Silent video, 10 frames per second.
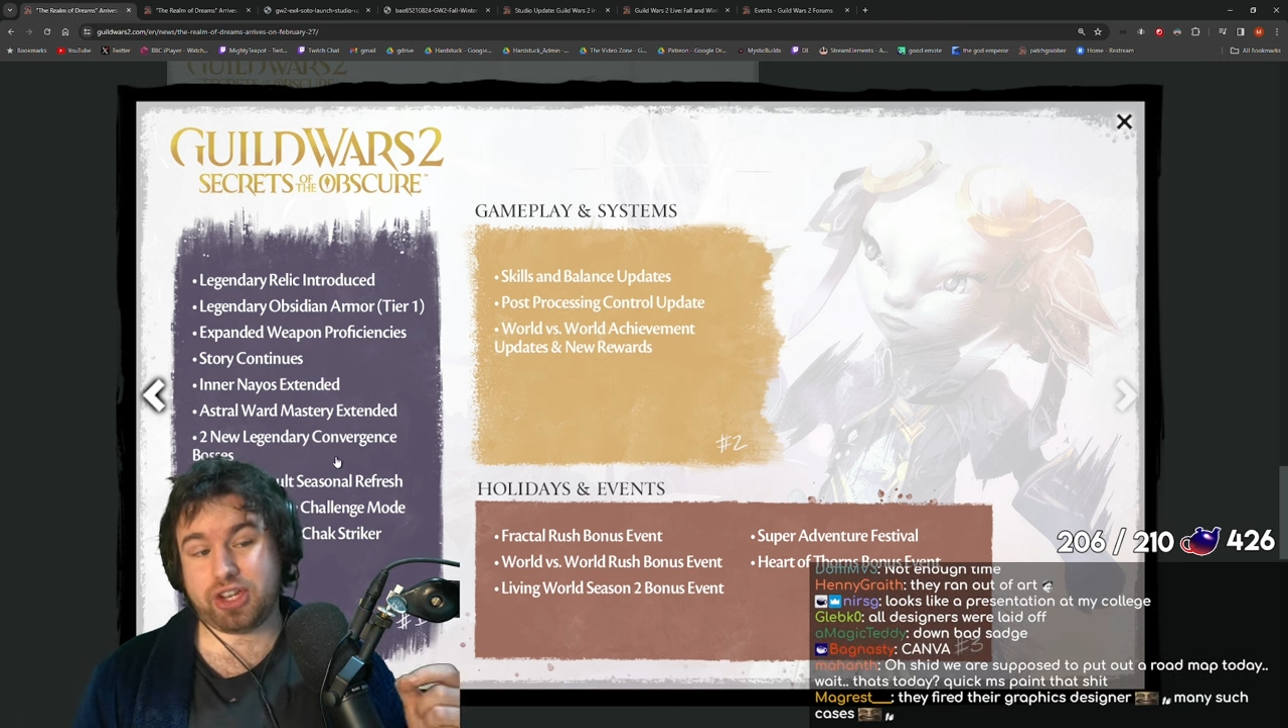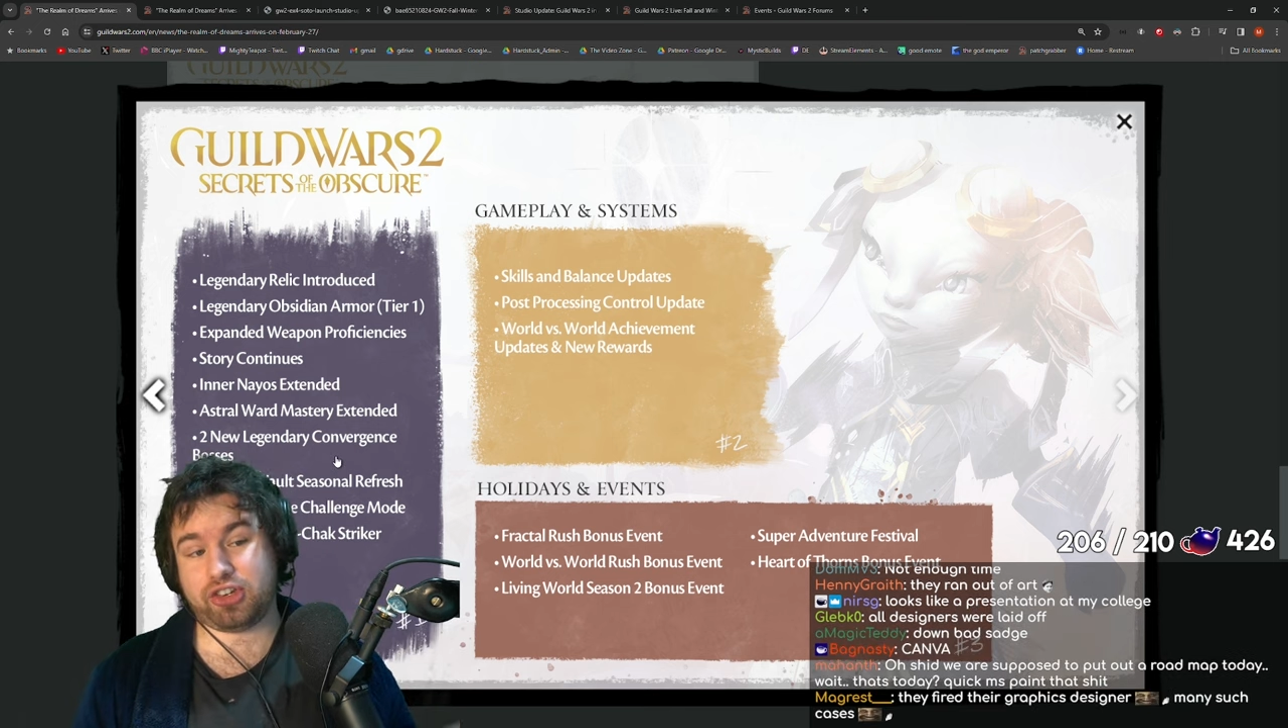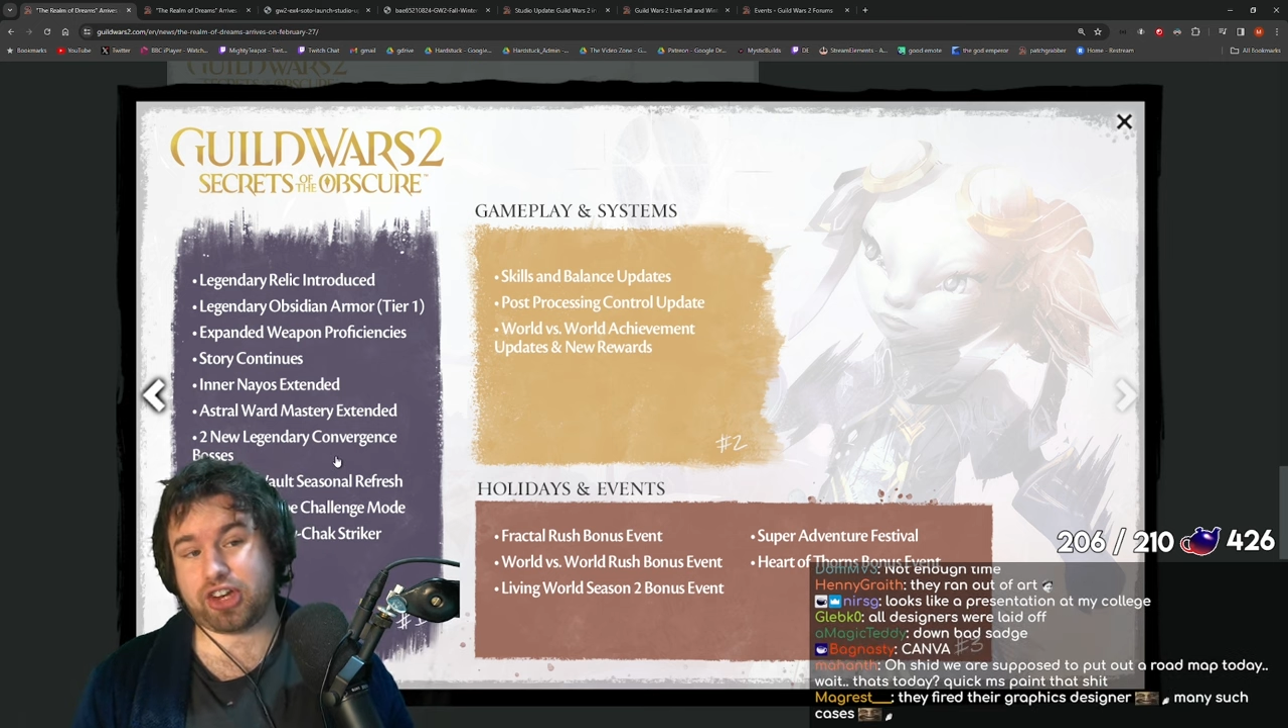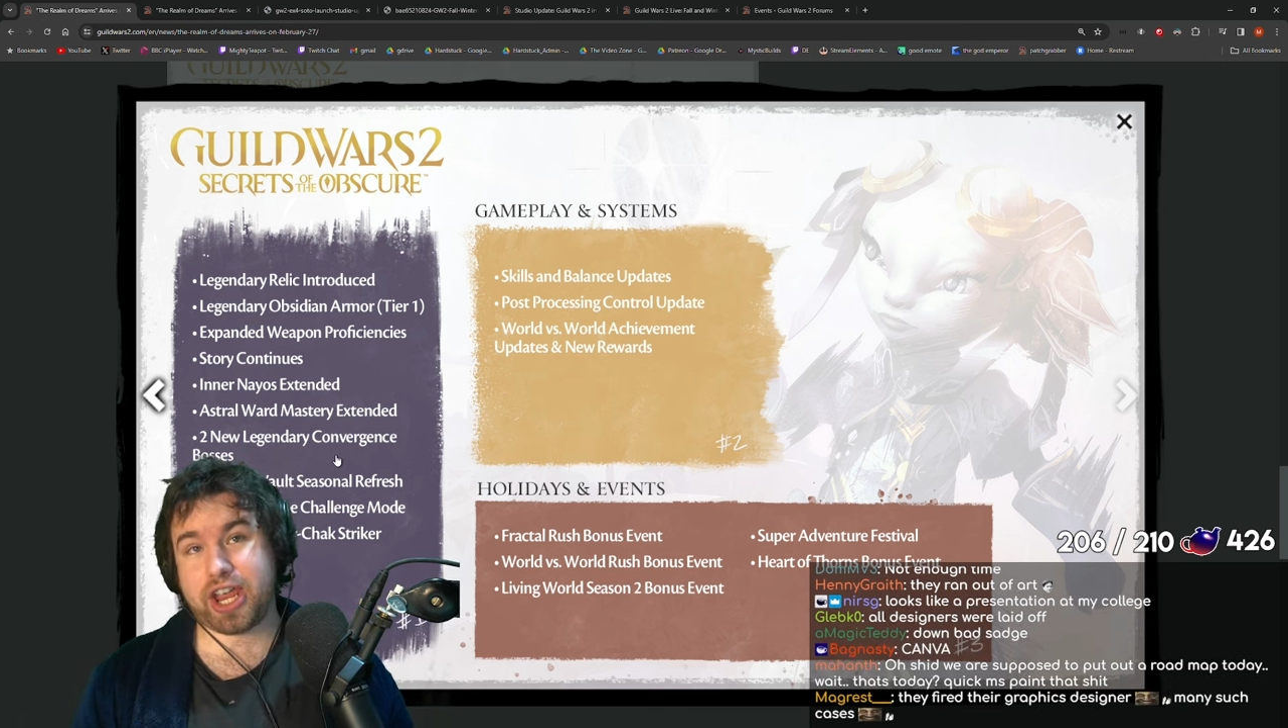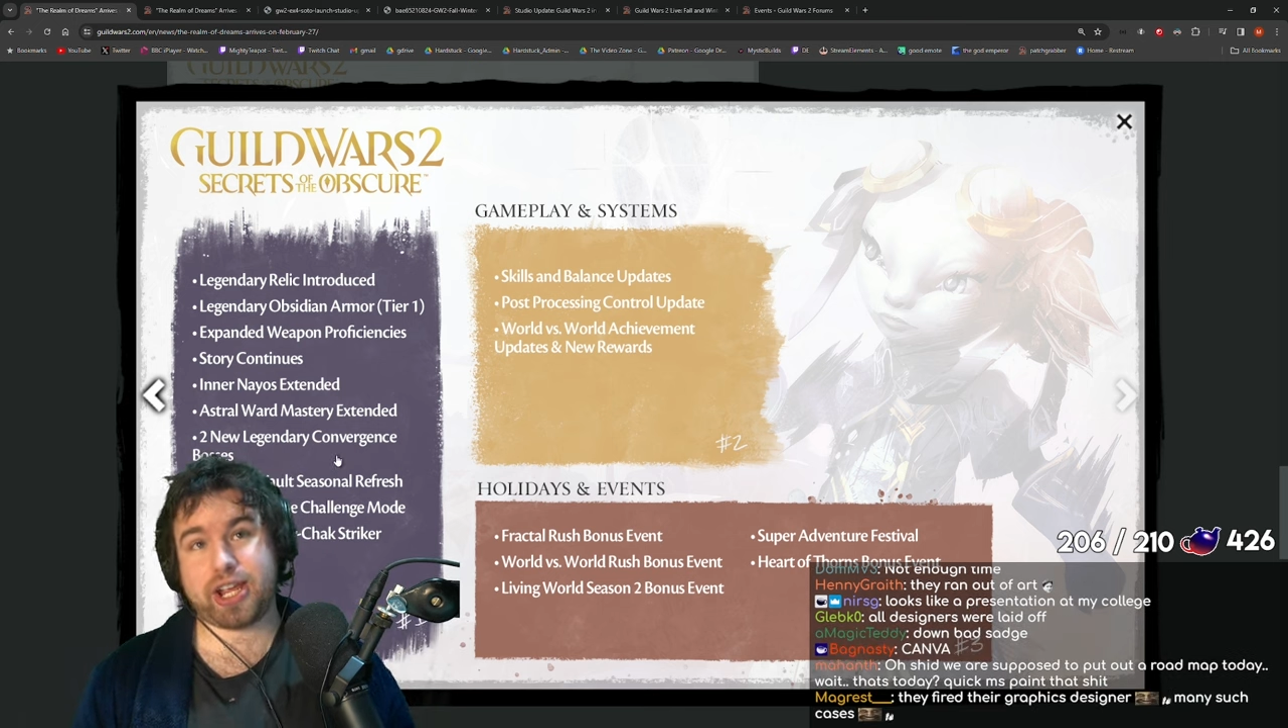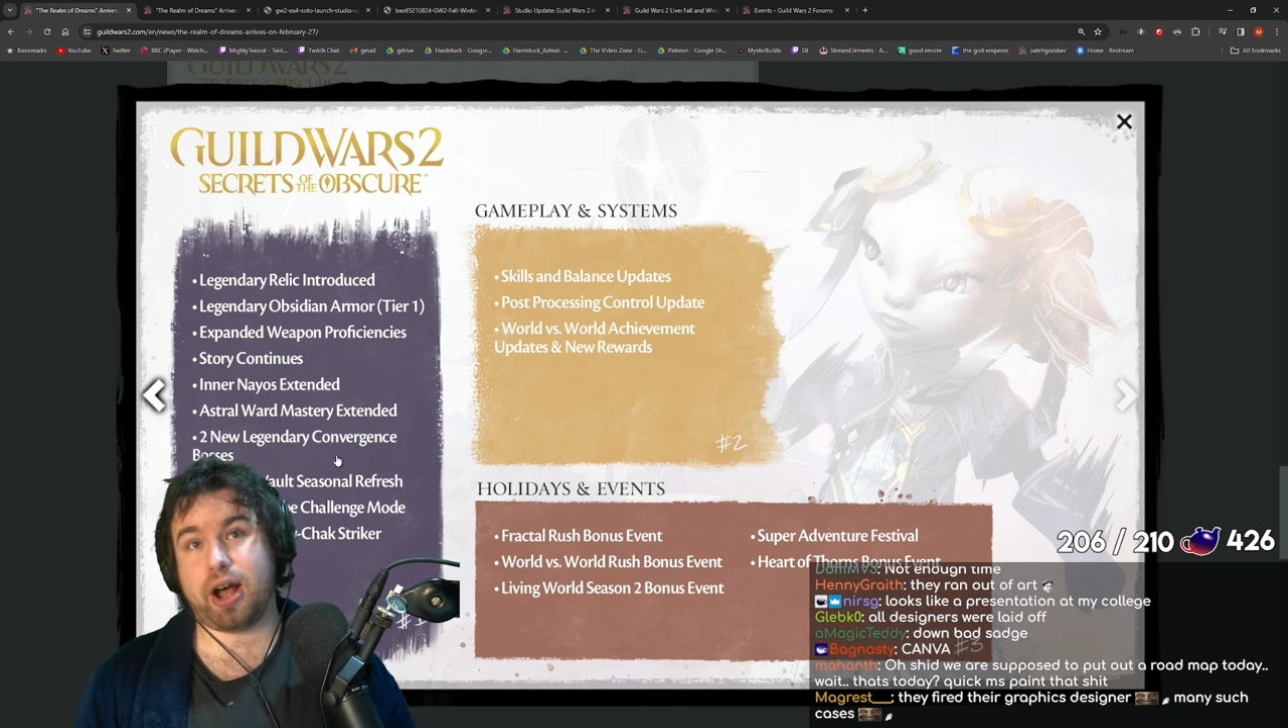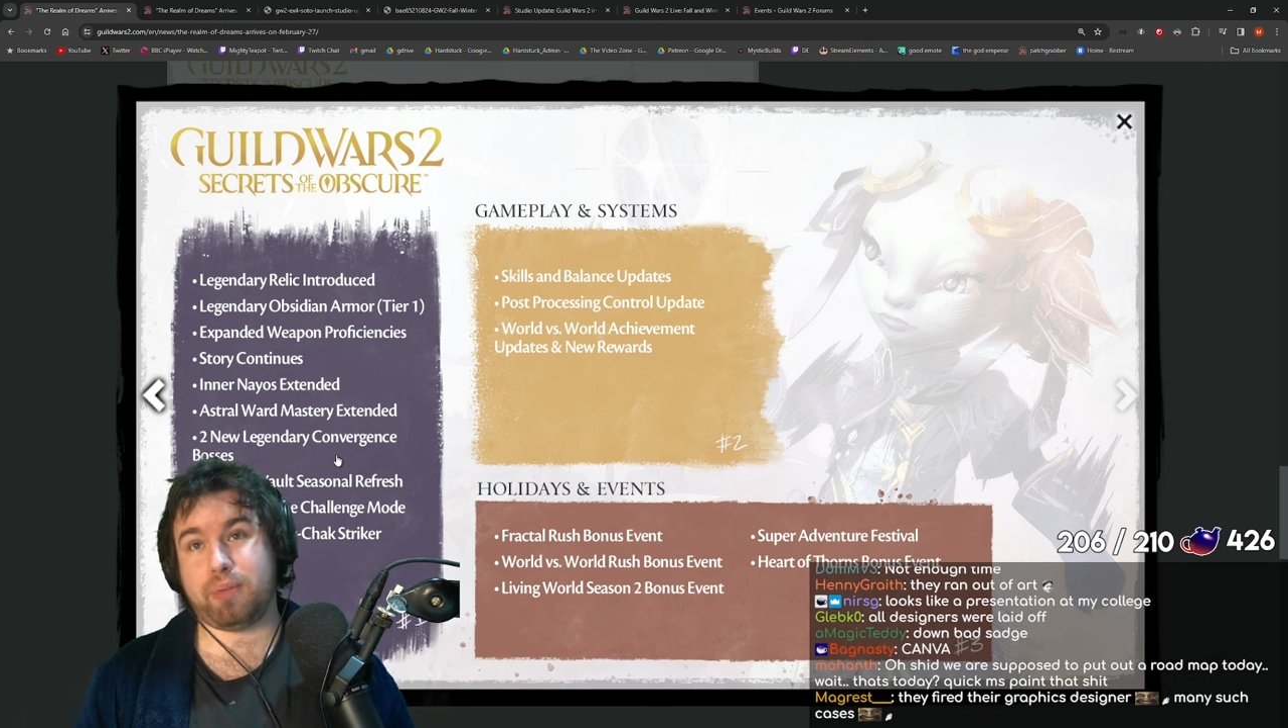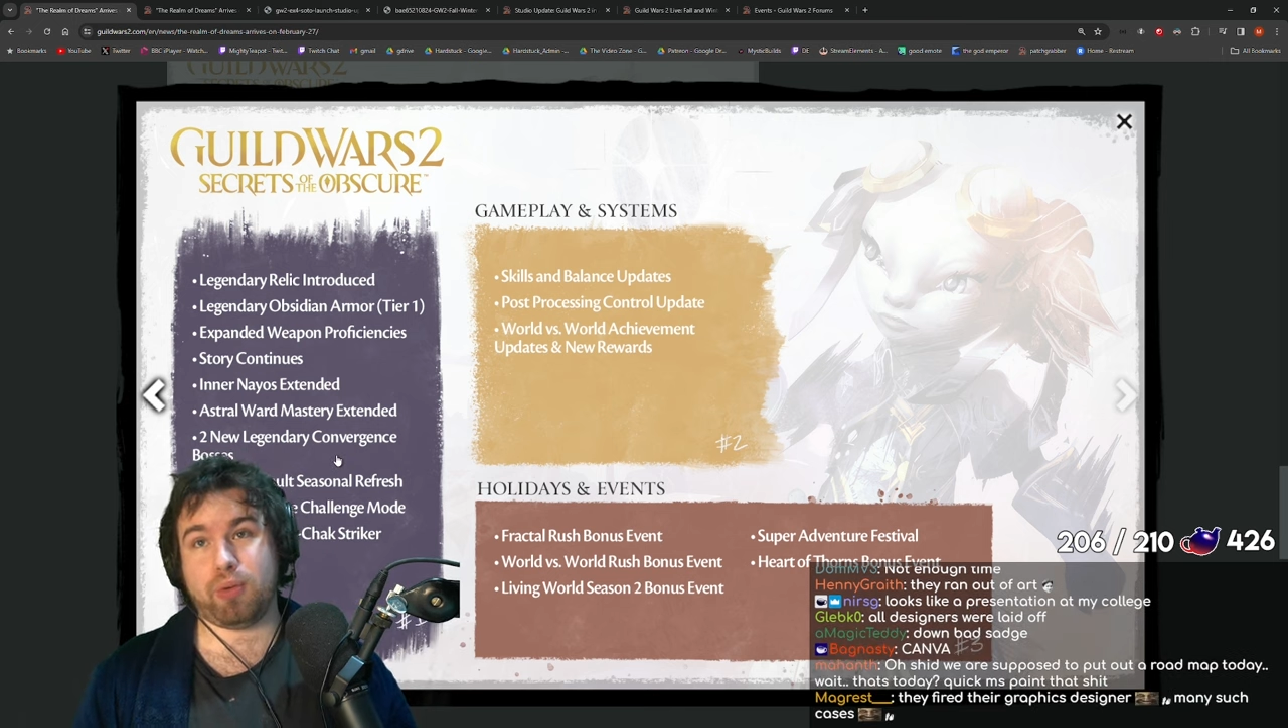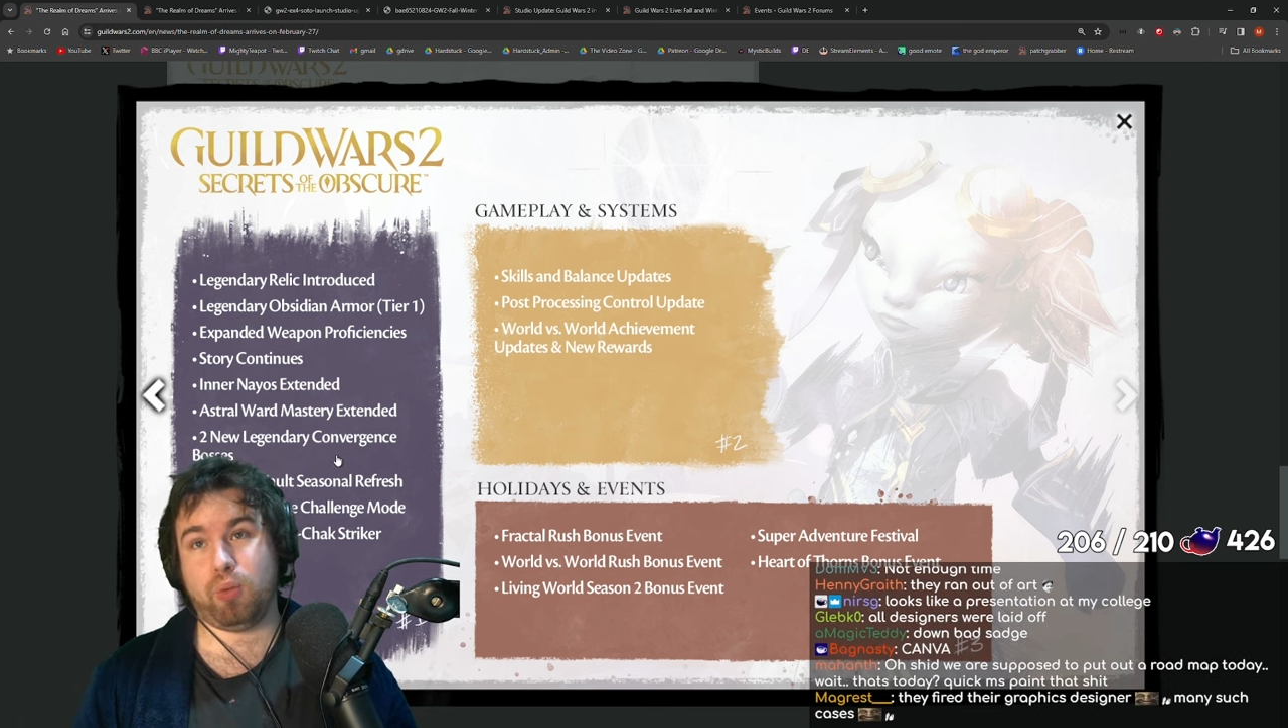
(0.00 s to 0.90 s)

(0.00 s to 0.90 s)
shake up